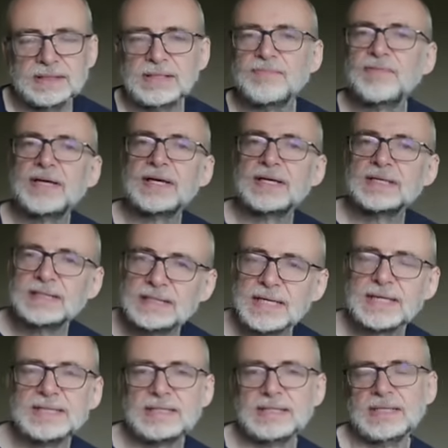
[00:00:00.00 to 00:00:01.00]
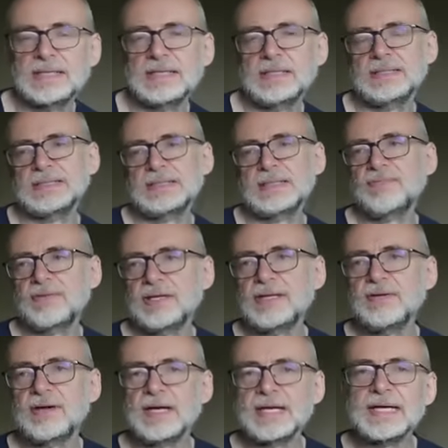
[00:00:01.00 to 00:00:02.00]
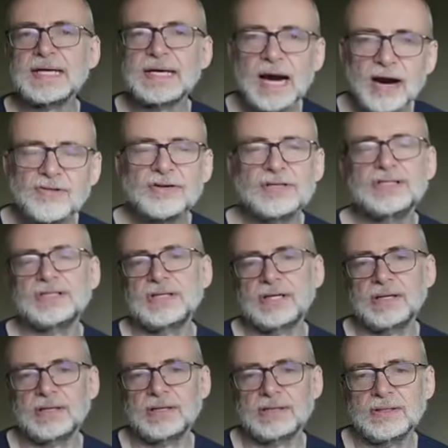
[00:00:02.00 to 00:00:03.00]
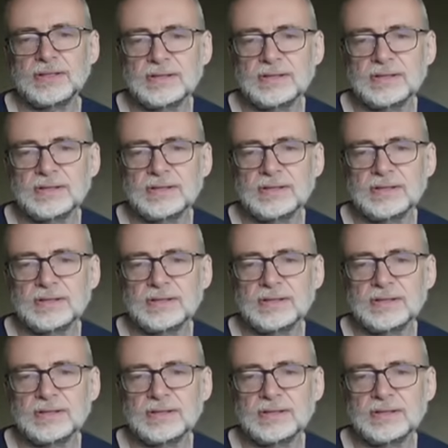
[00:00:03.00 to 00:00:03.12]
something exciting and something encouraging.